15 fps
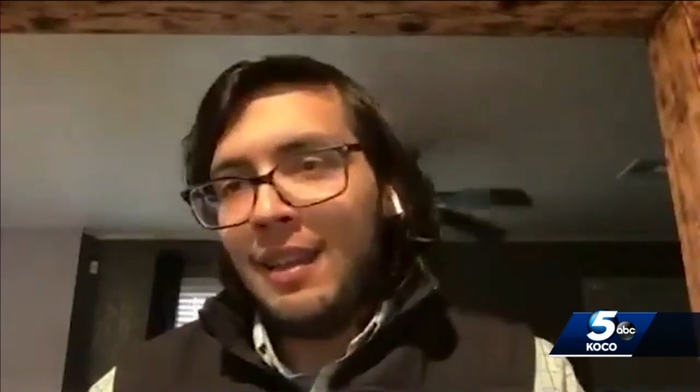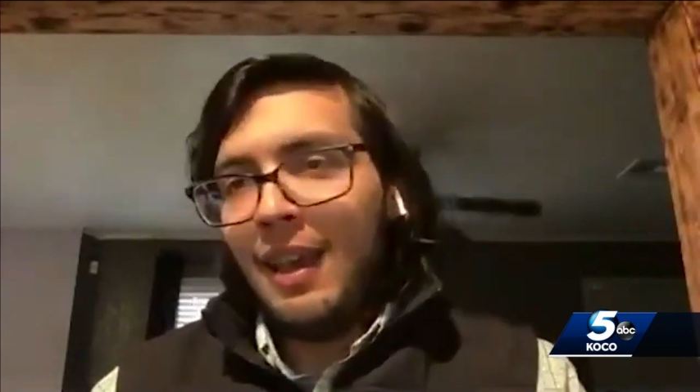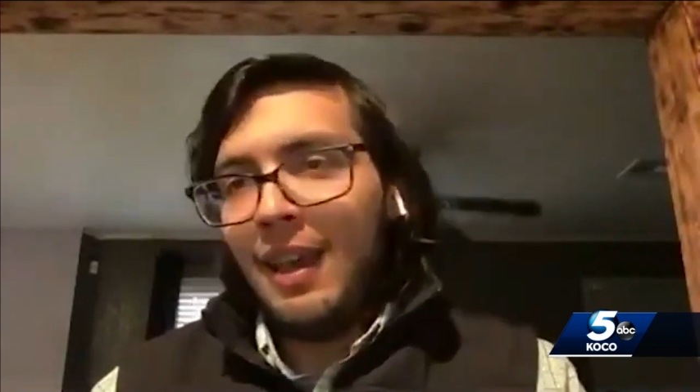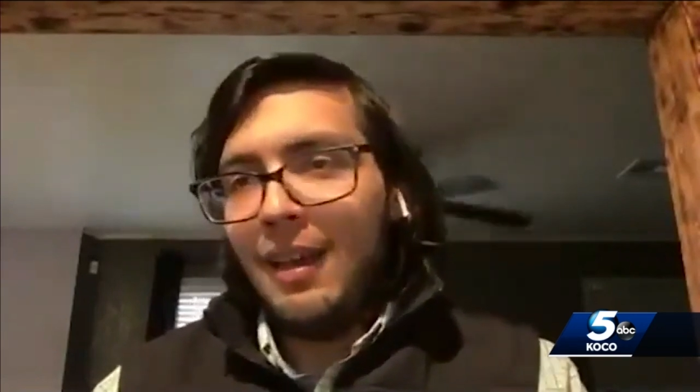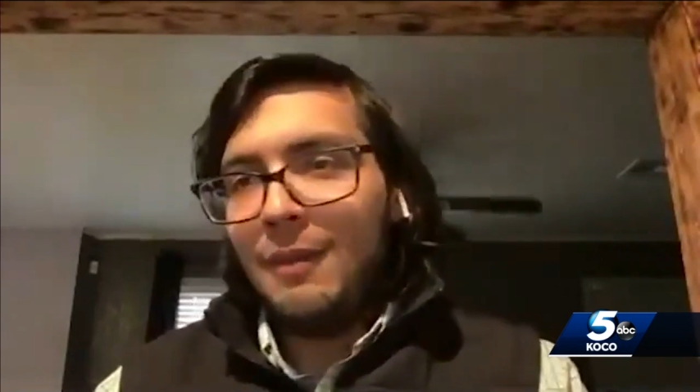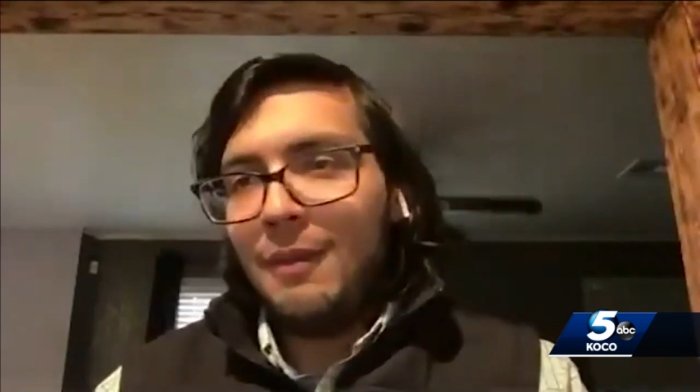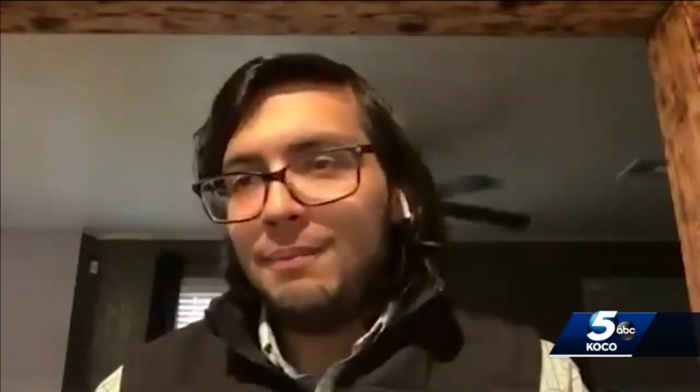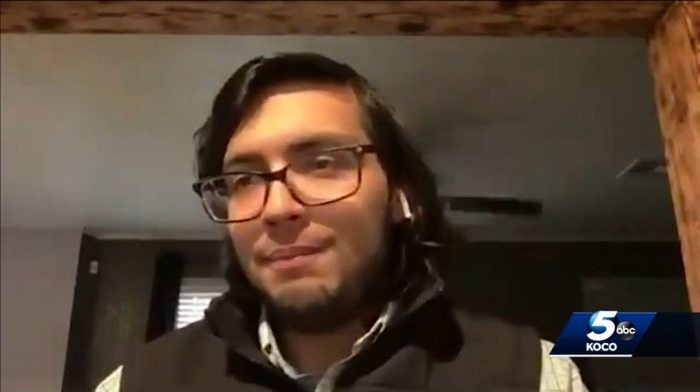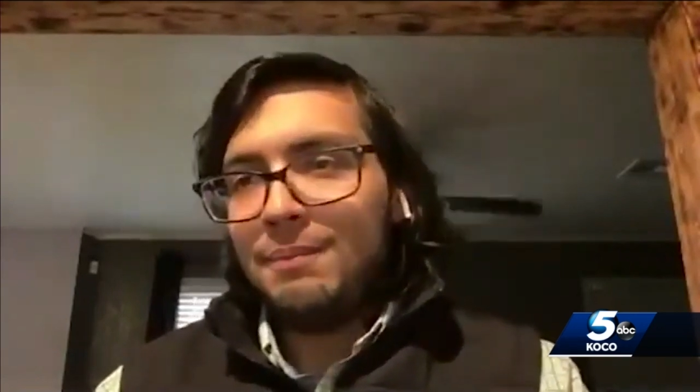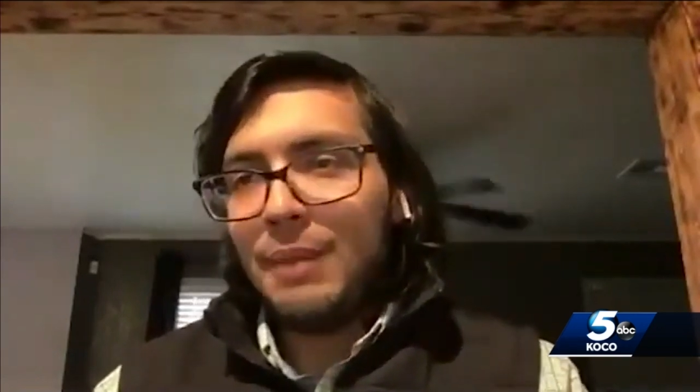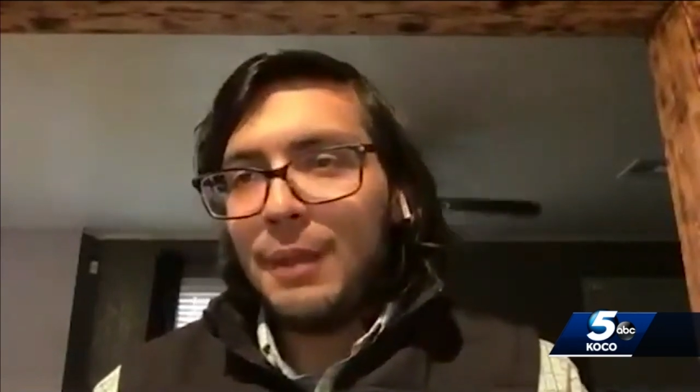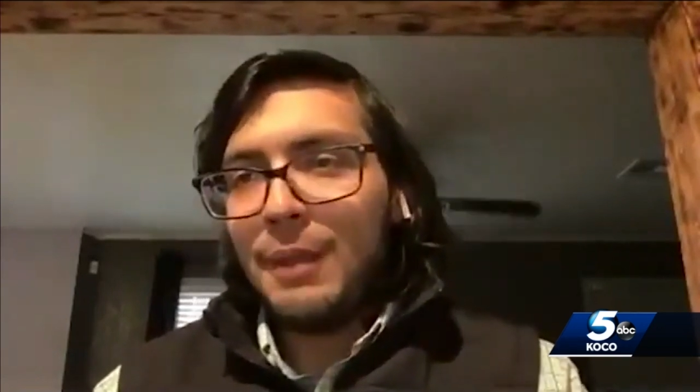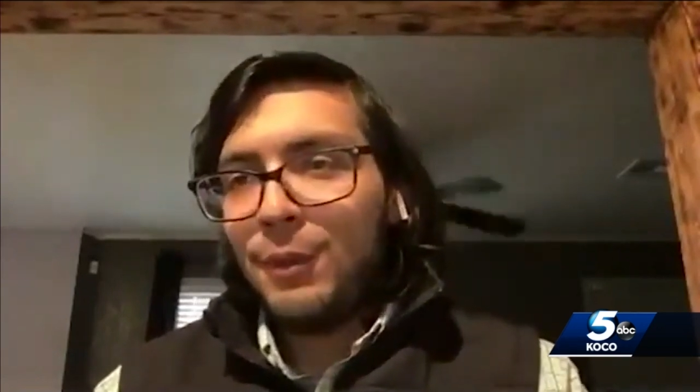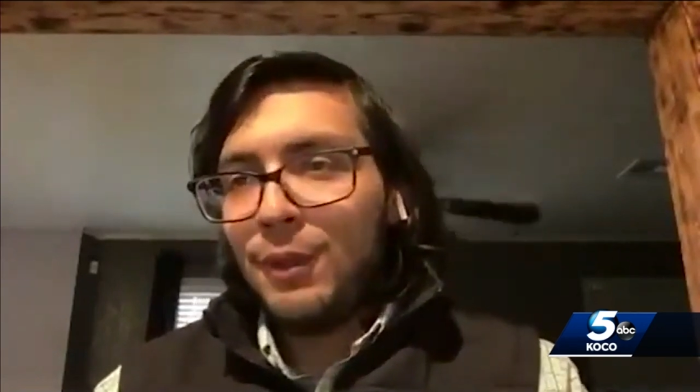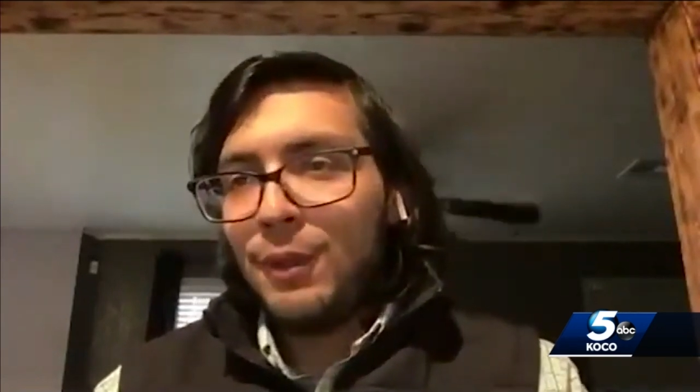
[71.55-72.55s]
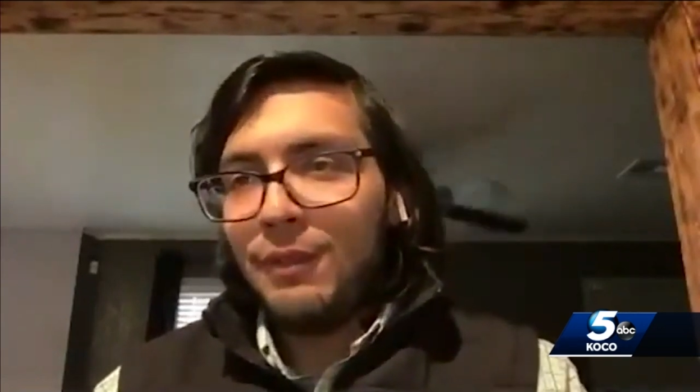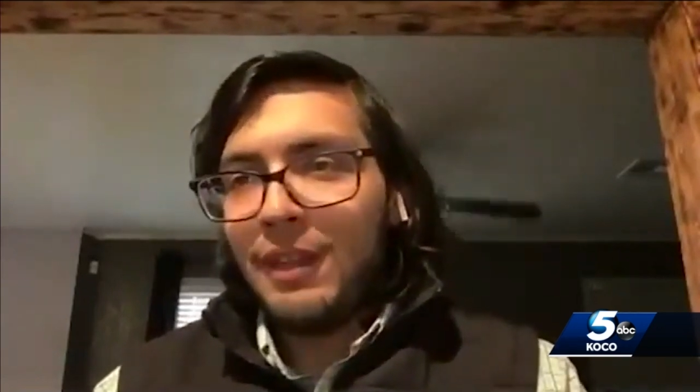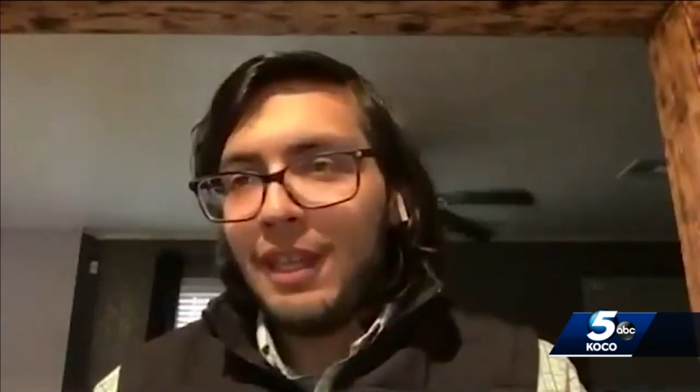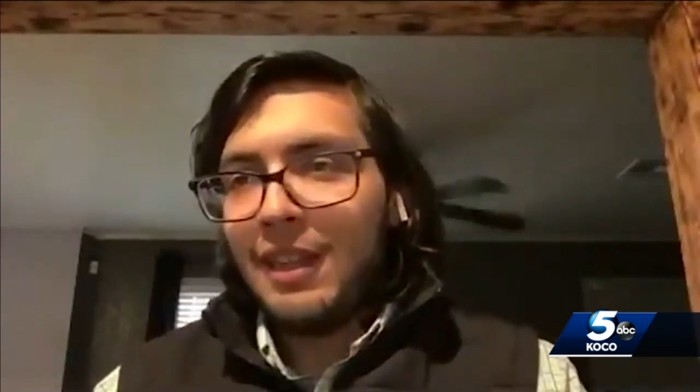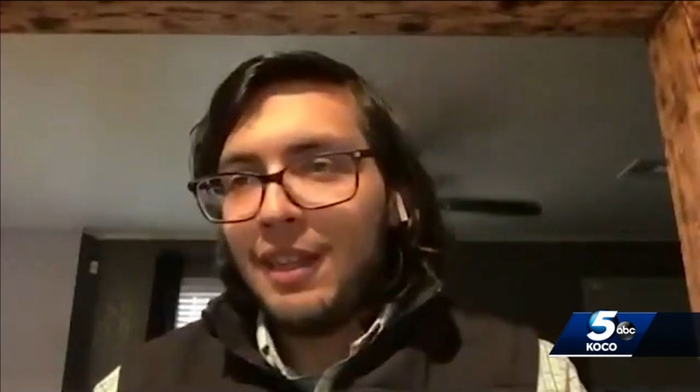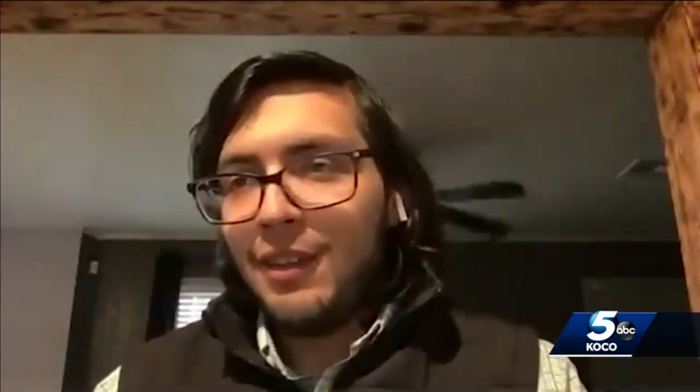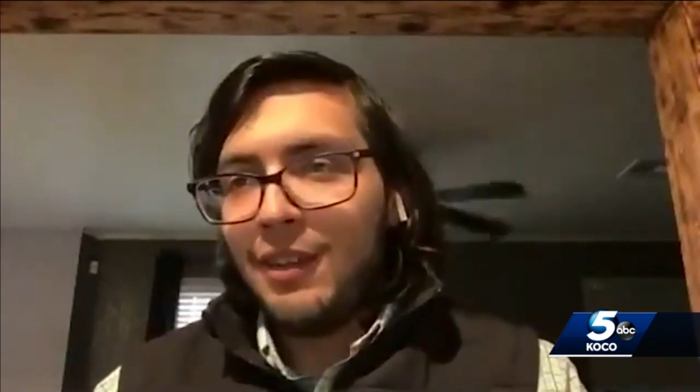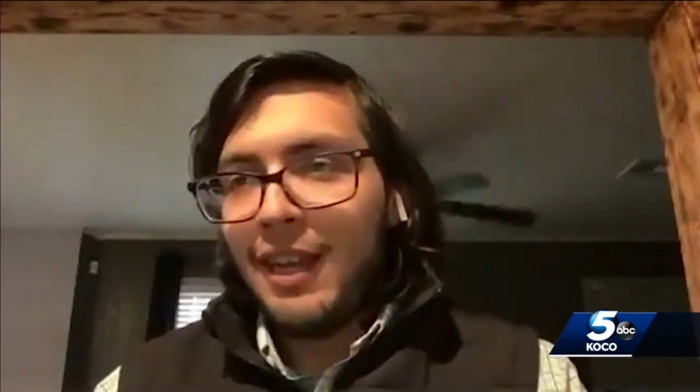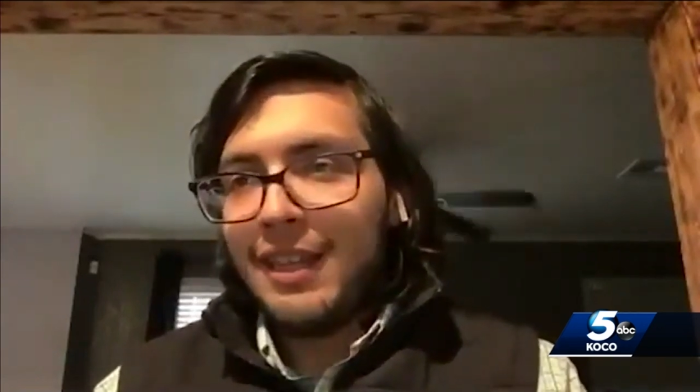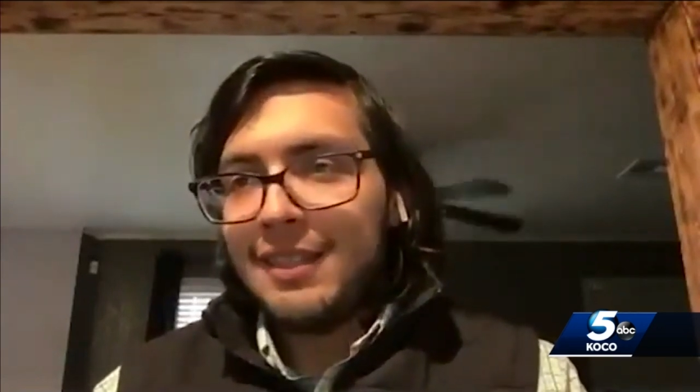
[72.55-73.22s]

uh, people living in the United